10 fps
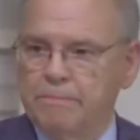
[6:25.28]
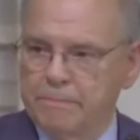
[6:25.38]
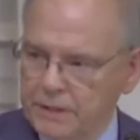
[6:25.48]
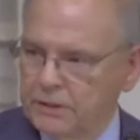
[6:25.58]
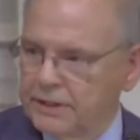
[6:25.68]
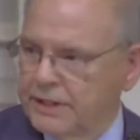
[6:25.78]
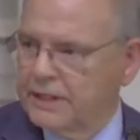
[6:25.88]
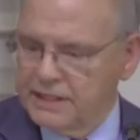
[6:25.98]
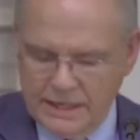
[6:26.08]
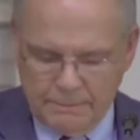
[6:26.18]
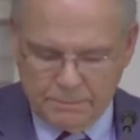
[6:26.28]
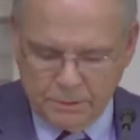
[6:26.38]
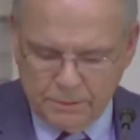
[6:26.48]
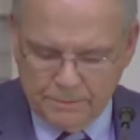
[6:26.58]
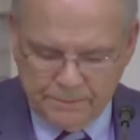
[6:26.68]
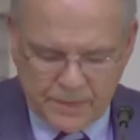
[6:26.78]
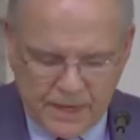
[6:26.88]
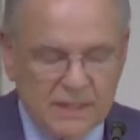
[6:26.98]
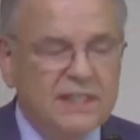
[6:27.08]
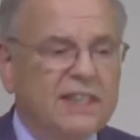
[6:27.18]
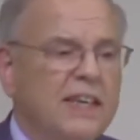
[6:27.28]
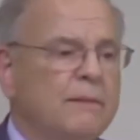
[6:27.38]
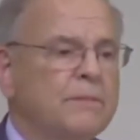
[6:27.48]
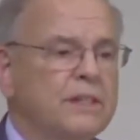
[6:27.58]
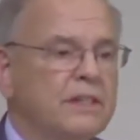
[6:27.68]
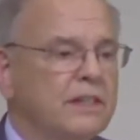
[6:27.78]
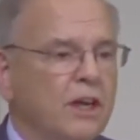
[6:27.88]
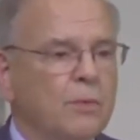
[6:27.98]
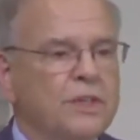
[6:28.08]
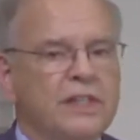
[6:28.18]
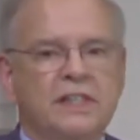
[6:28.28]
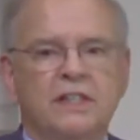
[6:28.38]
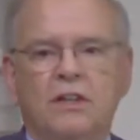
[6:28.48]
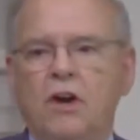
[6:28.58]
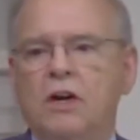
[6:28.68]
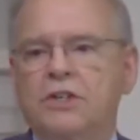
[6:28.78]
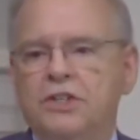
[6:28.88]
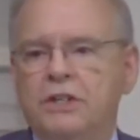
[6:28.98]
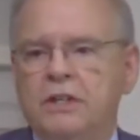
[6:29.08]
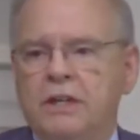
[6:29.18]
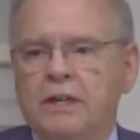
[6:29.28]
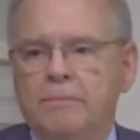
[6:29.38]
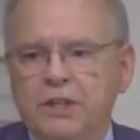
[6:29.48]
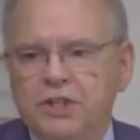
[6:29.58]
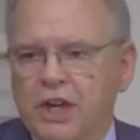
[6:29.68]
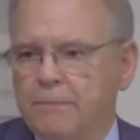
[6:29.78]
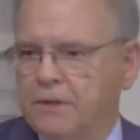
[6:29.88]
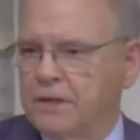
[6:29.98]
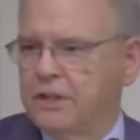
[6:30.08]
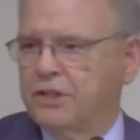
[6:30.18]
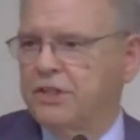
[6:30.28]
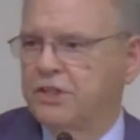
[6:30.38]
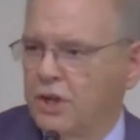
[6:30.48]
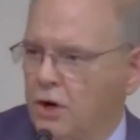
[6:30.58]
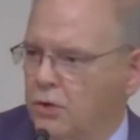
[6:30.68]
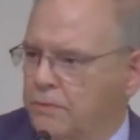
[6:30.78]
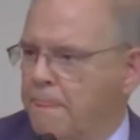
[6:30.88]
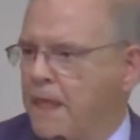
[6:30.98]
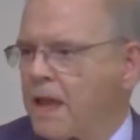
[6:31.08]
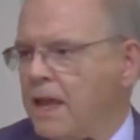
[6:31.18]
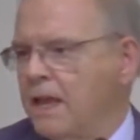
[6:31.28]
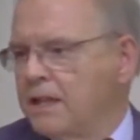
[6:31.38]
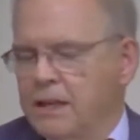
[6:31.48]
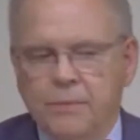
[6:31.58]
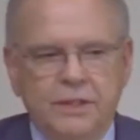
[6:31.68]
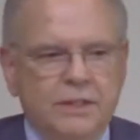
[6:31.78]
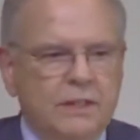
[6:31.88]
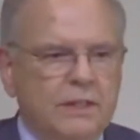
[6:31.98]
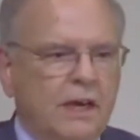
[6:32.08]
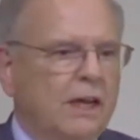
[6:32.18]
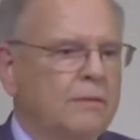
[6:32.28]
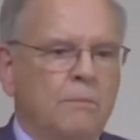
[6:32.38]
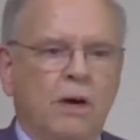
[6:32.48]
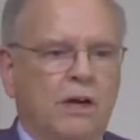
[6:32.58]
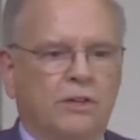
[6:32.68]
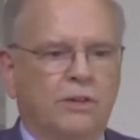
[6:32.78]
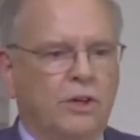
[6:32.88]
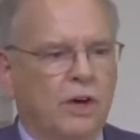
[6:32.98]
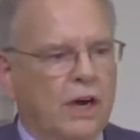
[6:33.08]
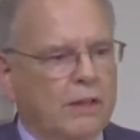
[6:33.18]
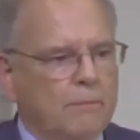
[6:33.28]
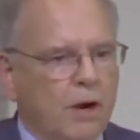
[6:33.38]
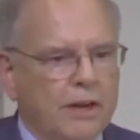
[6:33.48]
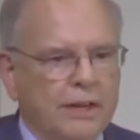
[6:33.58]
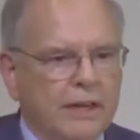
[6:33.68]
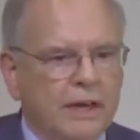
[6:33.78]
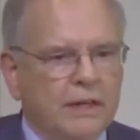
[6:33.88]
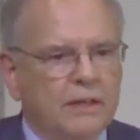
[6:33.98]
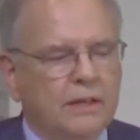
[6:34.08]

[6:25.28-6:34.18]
building the temple, it seems there was this large misshapen stone that was unmarked. Don't know how the marking got